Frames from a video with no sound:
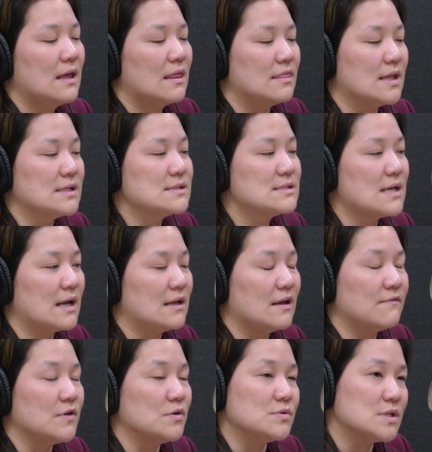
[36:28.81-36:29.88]
then said,
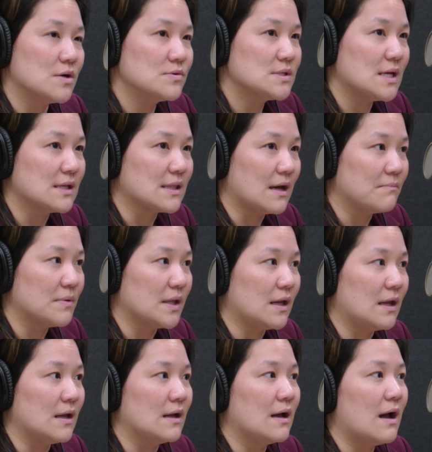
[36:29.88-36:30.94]
if you don't take that
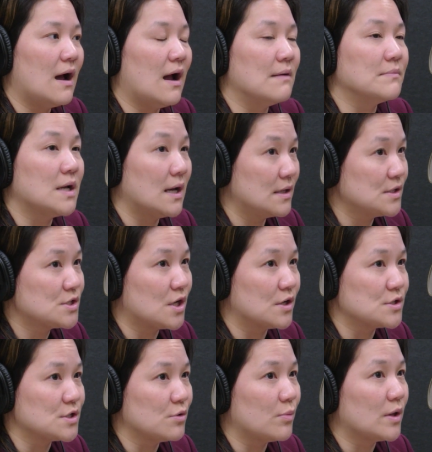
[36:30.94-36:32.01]
plea, I'm going to
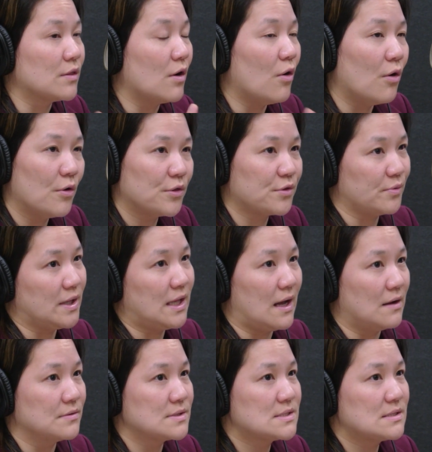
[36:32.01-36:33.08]
charge you with all 3
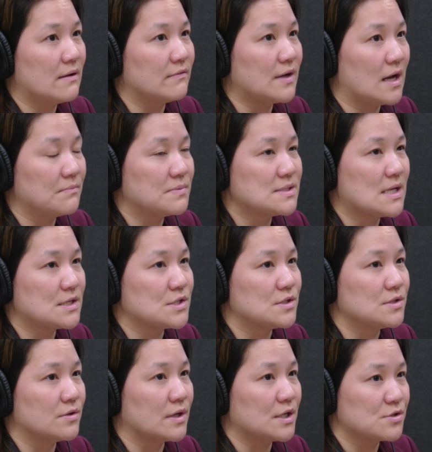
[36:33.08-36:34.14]
counts of gun
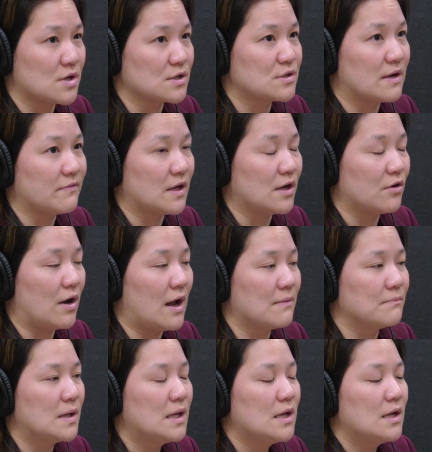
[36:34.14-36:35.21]
possession during a drug trafficking crime,